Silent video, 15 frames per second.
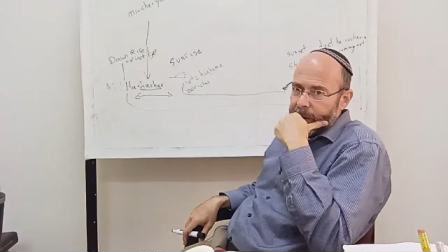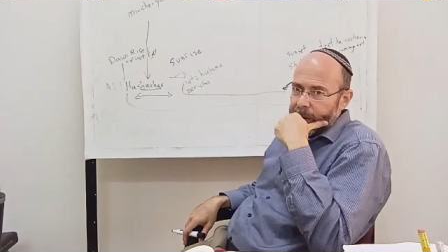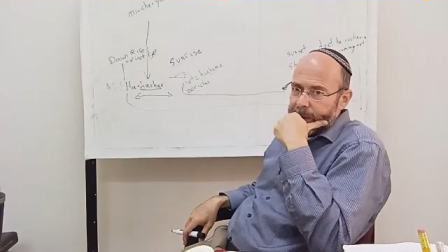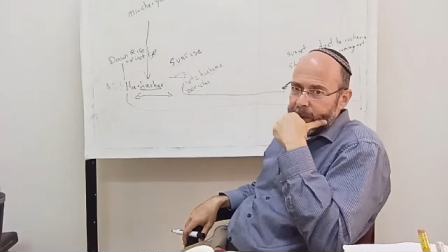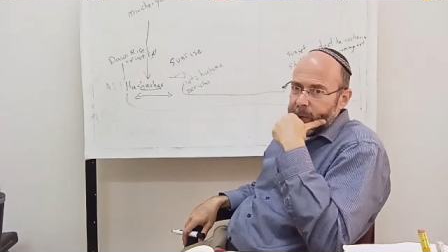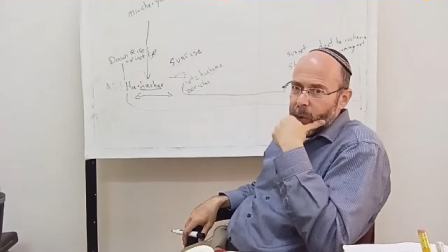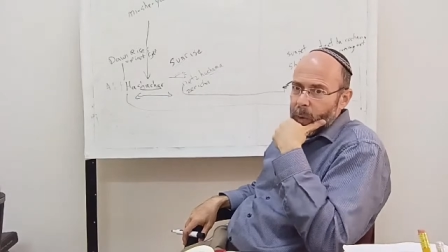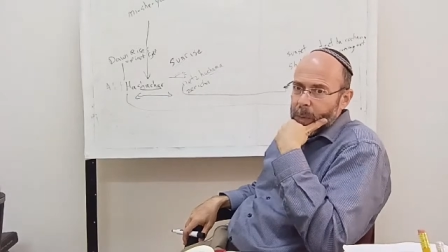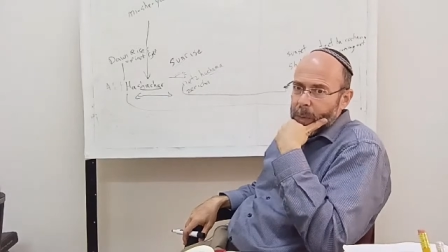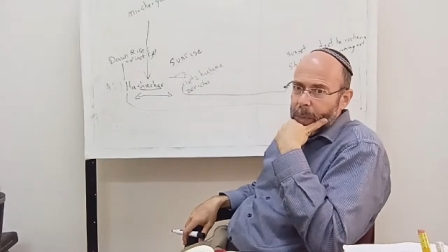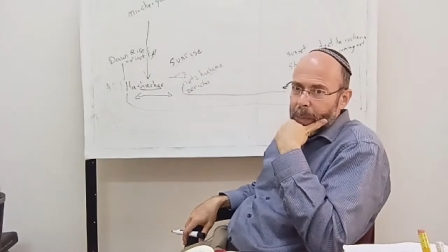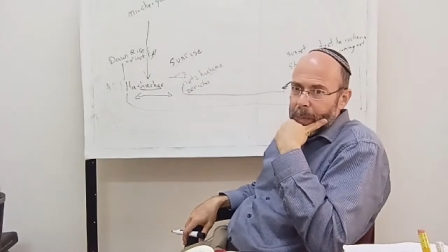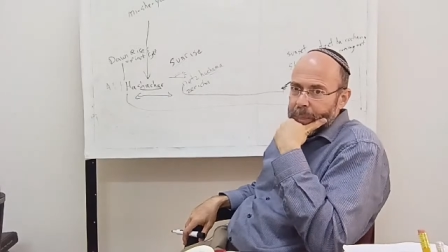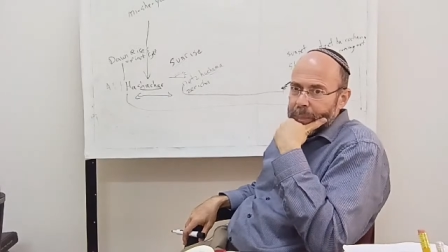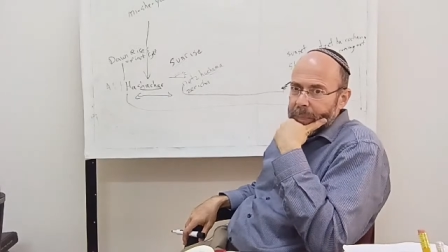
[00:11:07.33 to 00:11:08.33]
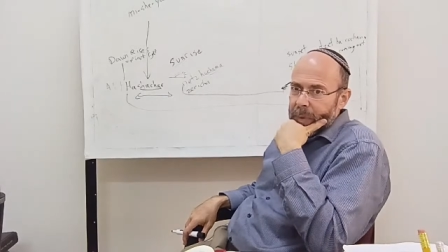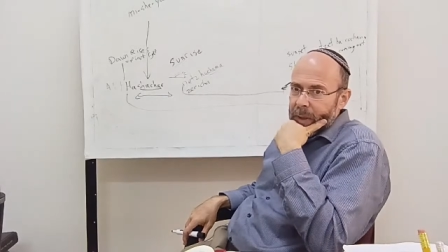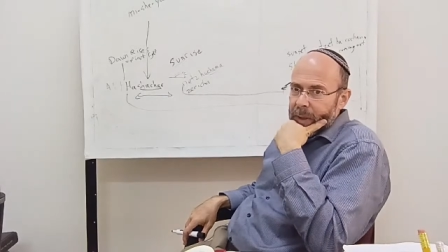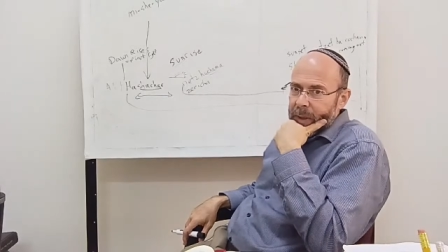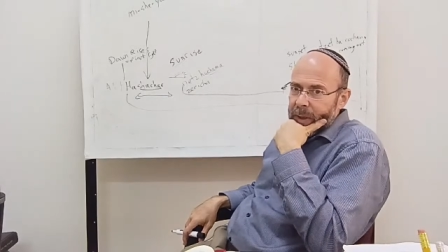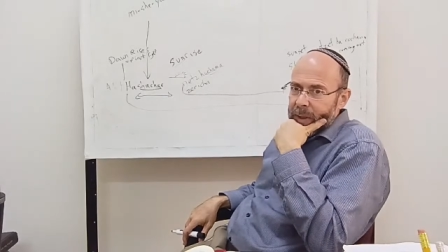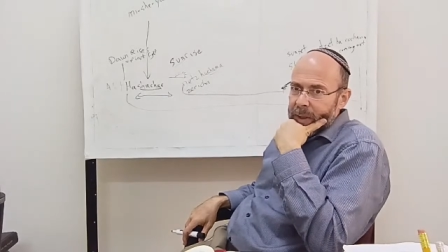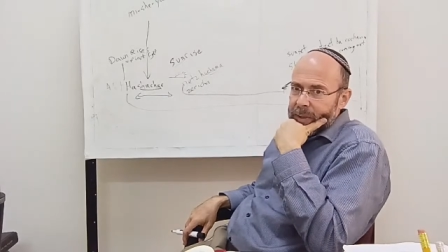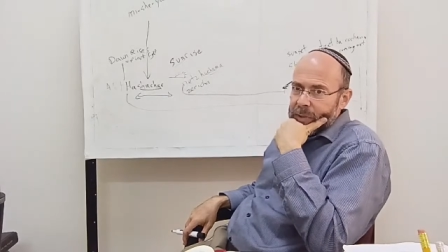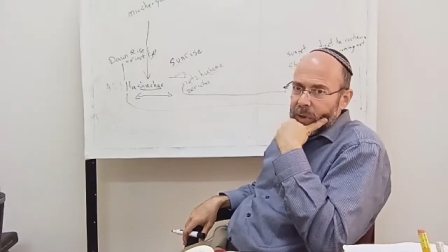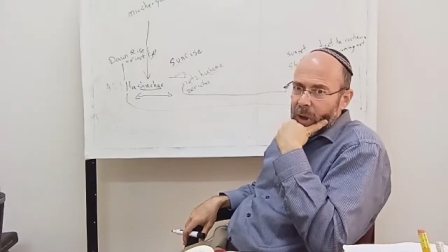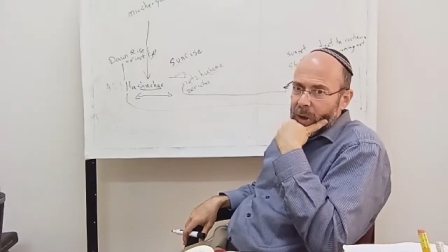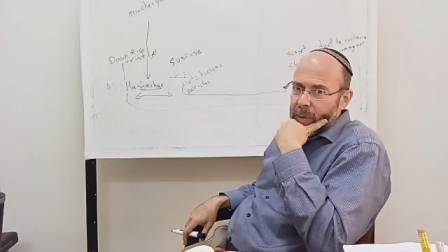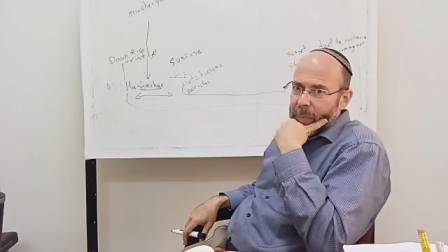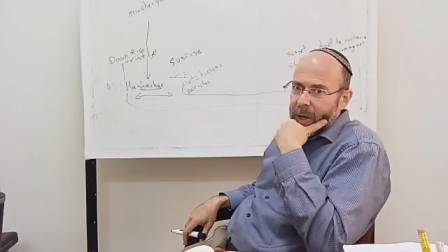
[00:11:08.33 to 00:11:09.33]
So let's
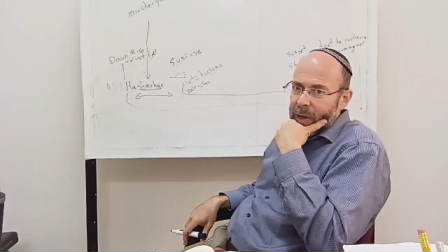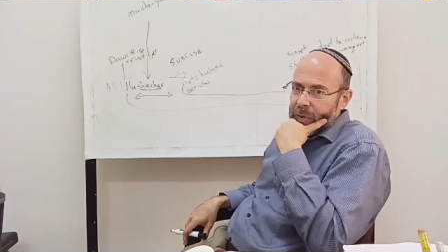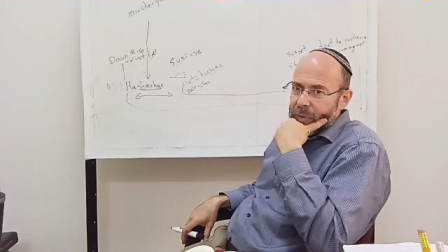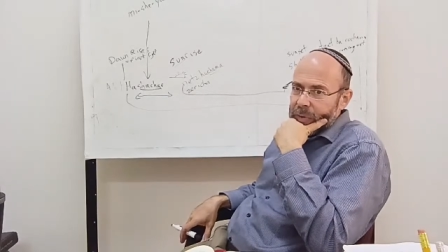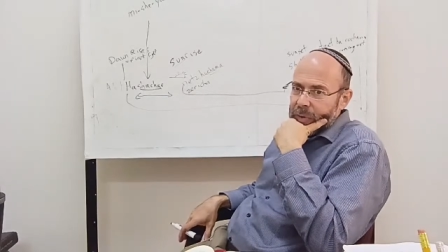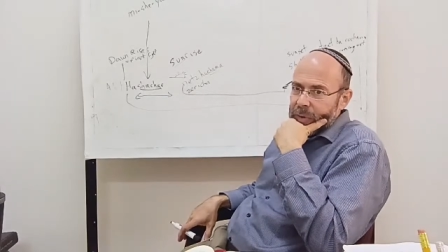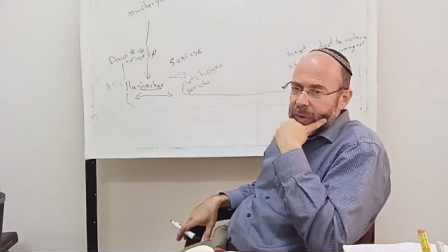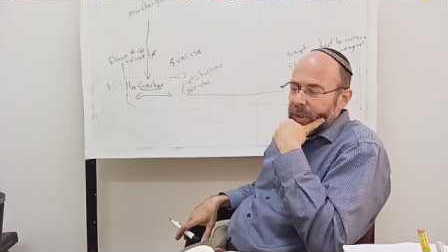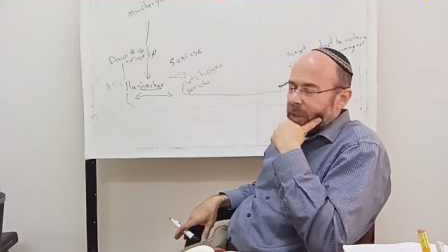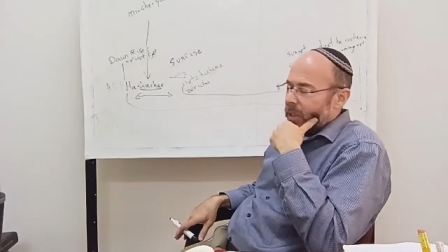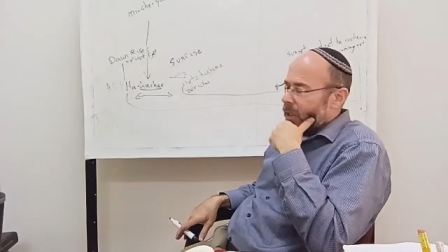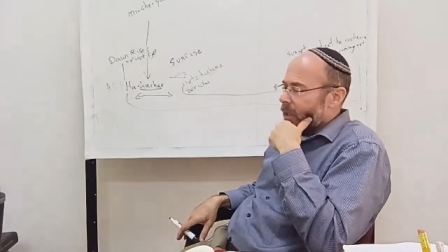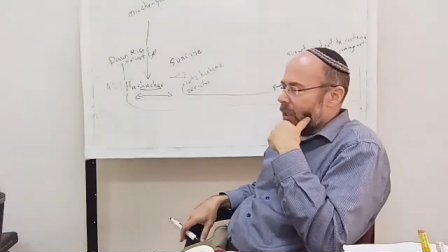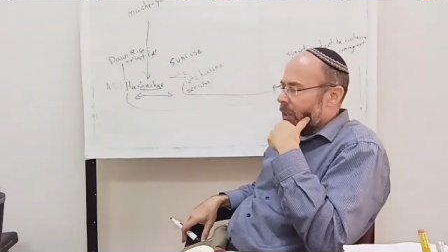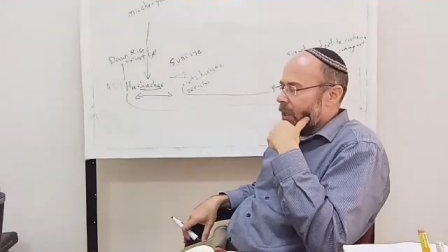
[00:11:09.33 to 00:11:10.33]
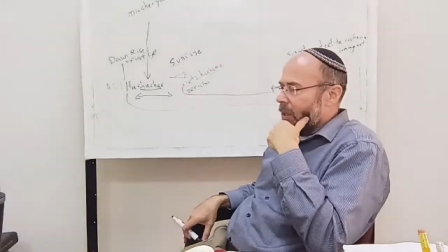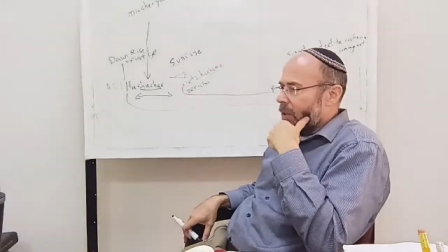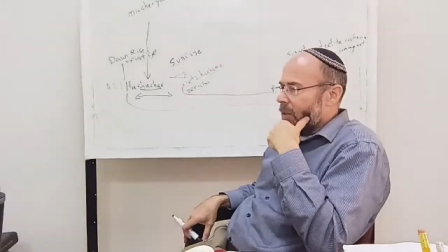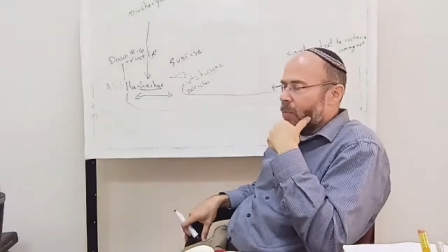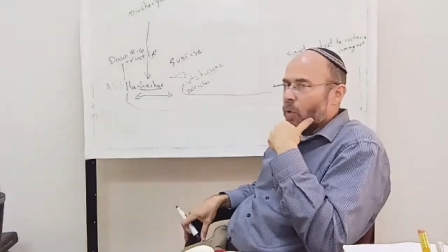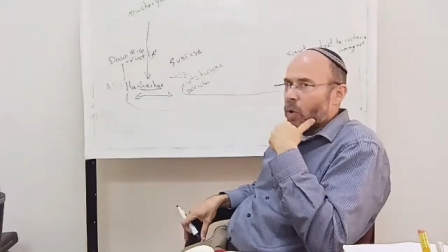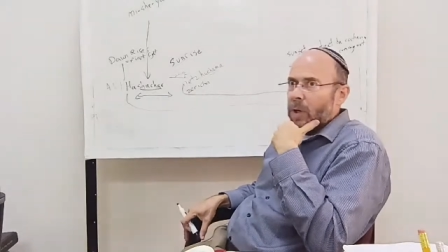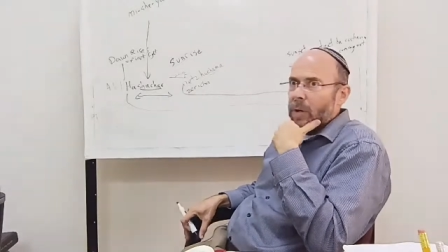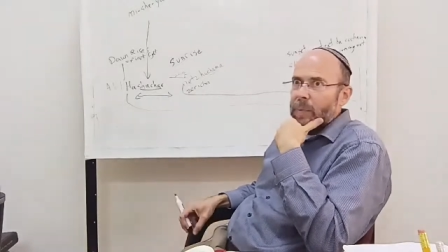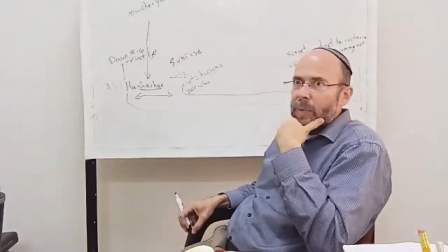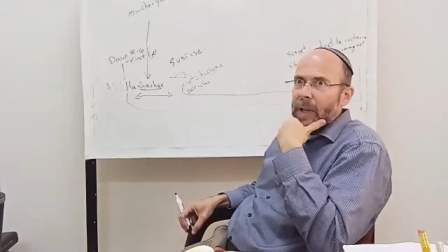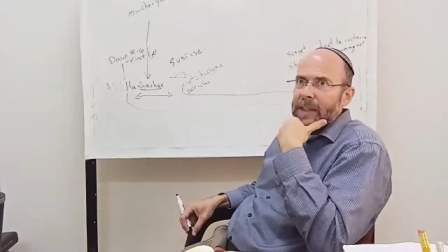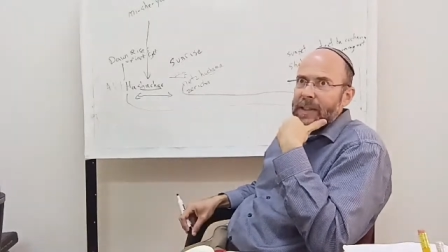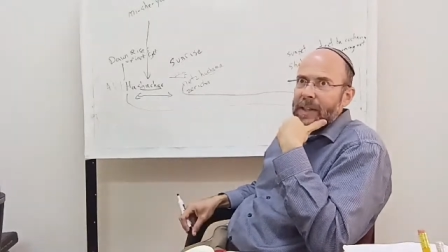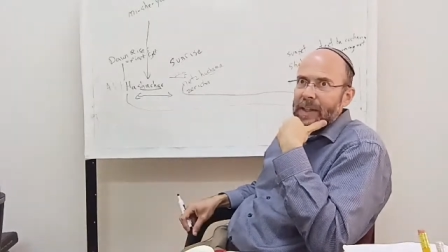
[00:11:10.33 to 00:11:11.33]
talk about the morning
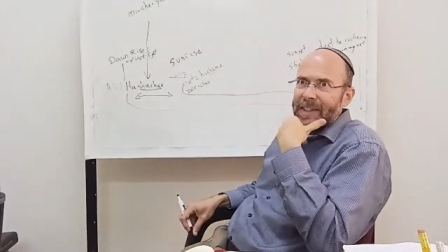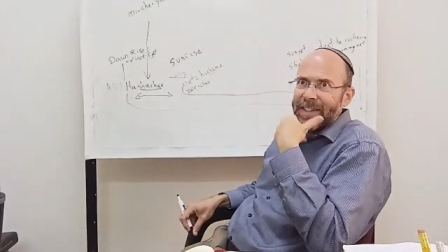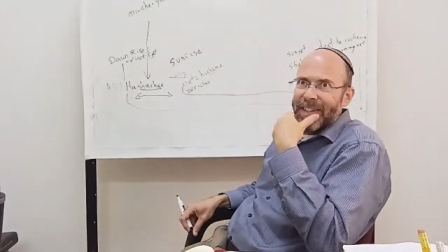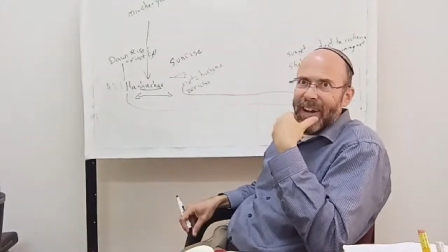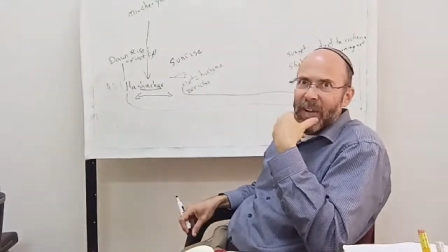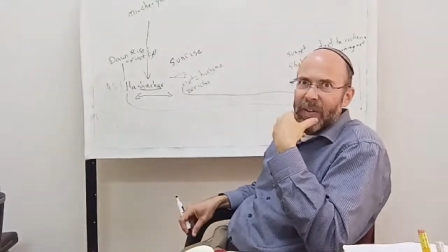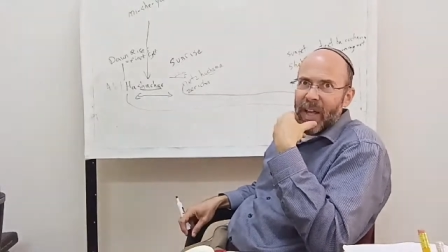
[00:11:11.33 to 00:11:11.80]
blessings now.